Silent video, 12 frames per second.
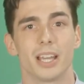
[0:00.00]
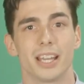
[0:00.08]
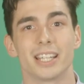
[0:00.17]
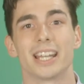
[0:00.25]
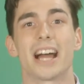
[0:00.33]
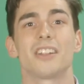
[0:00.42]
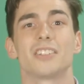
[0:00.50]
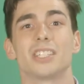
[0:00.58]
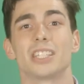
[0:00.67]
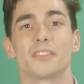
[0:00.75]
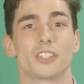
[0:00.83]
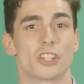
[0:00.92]
An
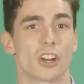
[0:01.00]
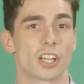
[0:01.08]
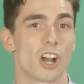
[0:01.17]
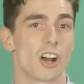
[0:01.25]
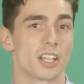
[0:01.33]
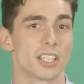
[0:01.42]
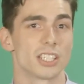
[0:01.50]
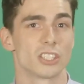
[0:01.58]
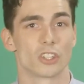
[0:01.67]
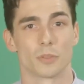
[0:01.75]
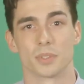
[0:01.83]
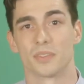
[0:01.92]
analysis of your target audience in
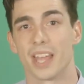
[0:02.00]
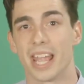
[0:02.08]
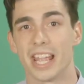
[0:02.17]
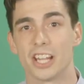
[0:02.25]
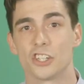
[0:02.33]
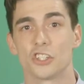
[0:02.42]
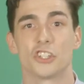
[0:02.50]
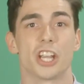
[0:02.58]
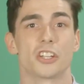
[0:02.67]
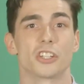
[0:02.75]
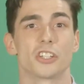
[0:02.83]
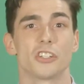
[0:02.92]
terms of age,
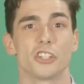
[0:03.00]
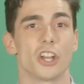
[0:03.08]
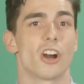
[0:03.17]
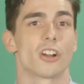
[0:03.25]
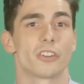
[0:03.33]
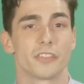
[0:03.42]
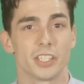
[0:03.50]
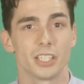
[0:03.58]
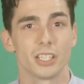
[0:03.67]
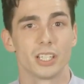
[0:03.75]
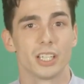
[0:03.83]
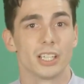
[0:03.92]
gender,
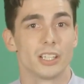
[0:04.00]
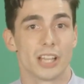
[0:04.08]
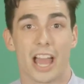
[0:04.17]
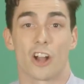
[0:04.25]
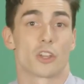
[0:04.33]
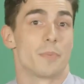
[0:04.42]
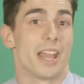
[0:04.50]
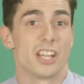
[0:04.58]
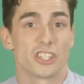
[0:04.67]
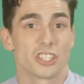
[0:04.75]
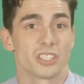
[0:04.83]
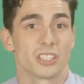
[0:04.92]
geography,
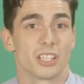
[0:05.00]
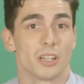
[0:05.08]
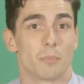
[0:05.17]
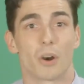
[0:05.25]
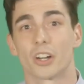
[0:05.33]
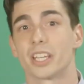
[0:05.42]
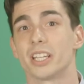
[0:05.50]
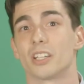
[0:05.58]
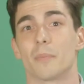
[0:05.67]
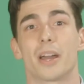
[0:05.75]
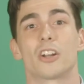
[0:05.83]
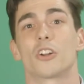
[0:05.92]
occupation, market and
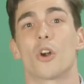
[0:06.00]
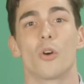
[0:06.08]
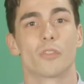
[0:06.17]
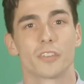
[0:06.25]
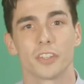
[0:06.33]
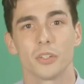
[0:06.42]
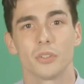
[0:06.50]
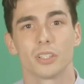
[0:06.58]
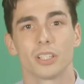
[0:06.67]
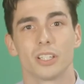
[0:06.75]
competitor overview.